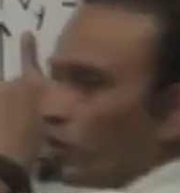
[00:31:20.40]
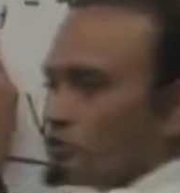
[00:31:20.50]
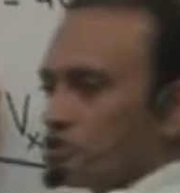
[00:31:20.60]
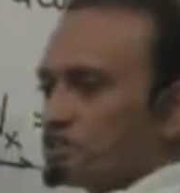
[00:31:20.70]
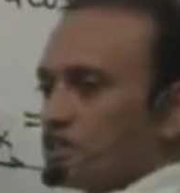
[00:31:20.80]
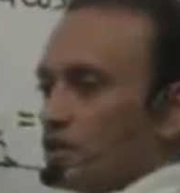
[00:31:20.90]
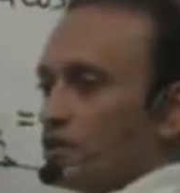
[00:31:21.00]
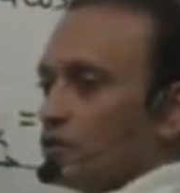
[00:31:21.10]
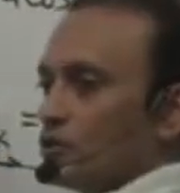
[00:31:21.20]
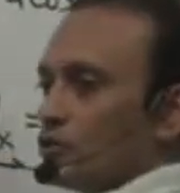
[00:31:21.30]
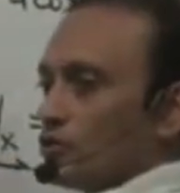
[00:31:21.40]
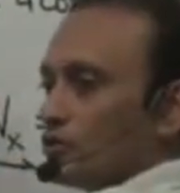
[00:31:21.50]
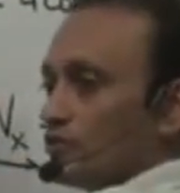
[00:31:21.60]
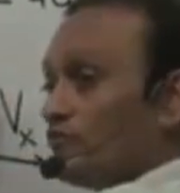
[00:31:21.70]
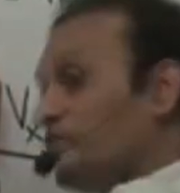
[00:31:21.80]
causes D.
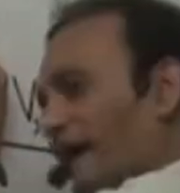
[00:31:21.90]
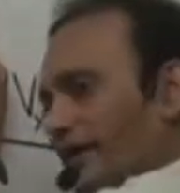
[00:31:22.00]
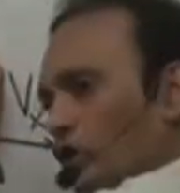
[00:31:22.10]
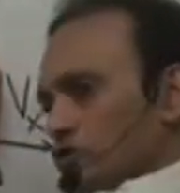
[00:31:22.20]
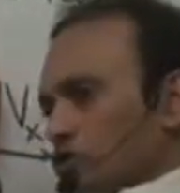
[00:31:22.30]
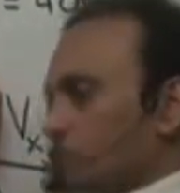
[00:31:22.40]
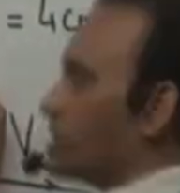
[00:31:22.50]
Vy causes